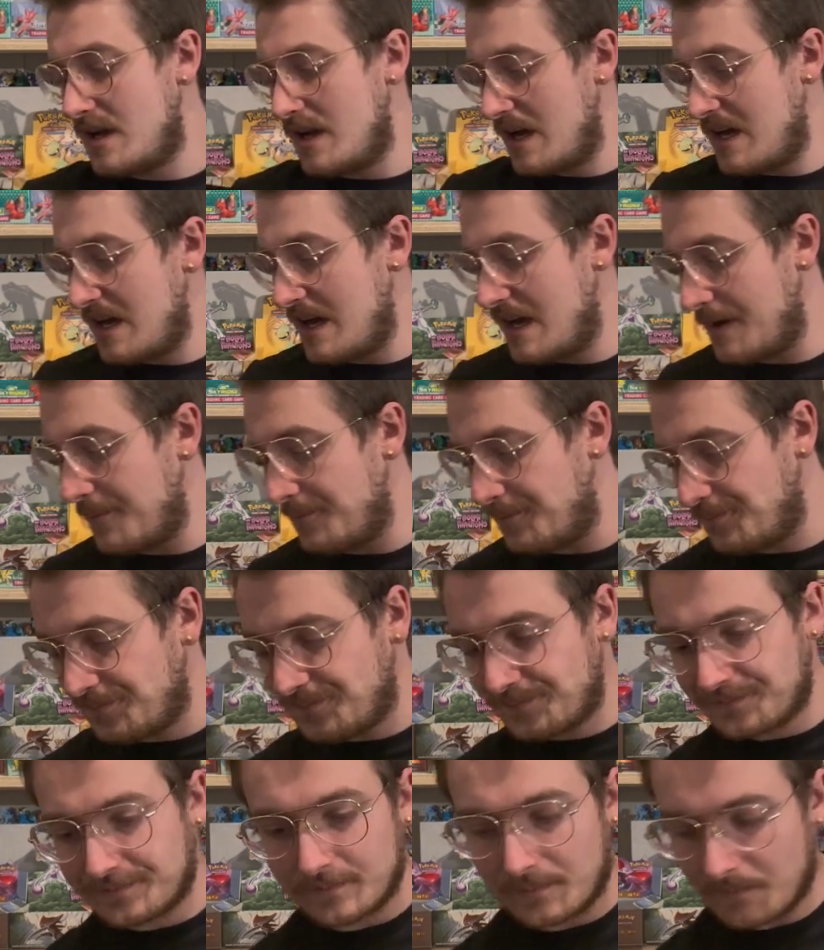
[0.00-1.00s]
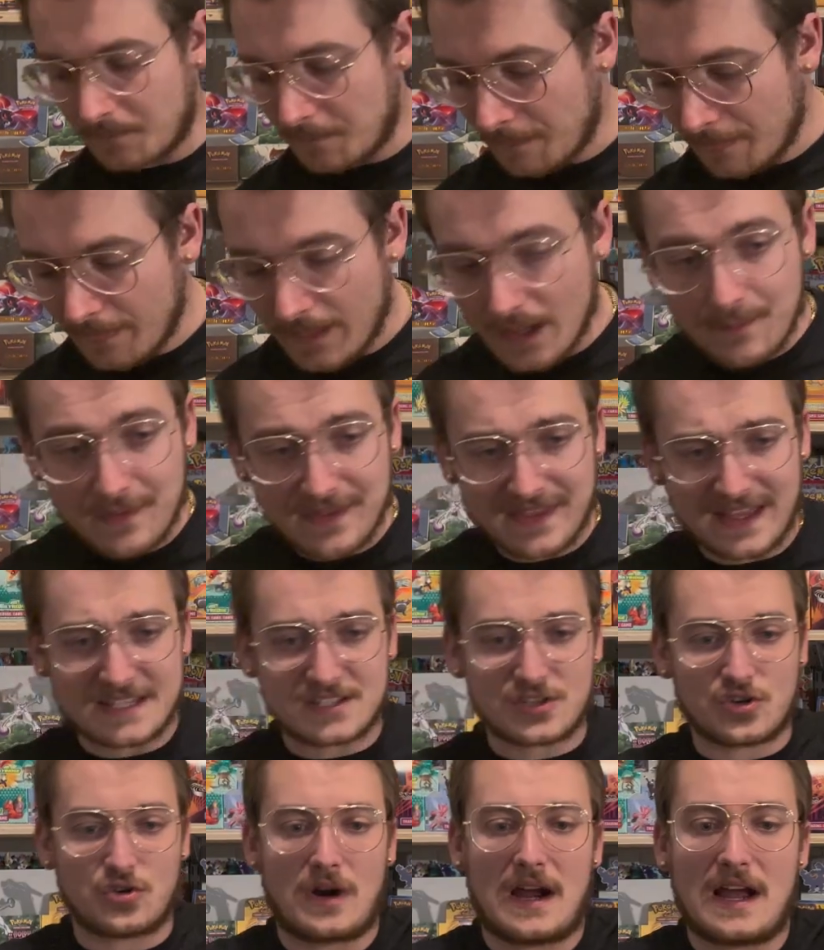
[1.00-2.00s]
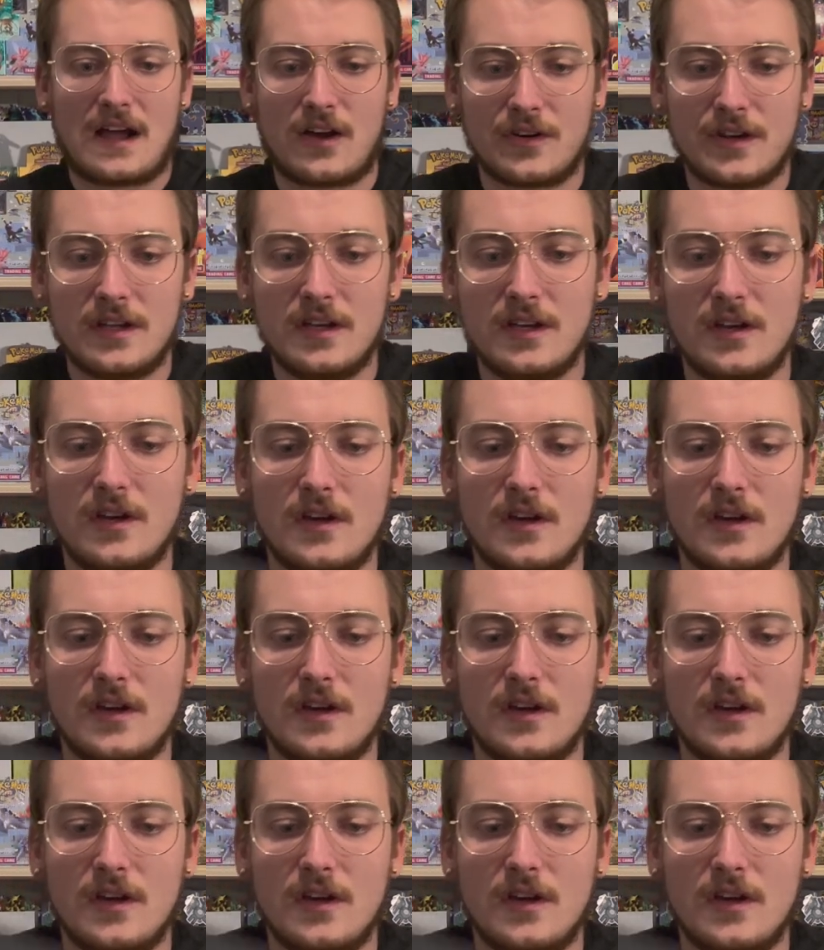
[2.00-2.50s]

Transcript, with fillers: Um, but that's Crown.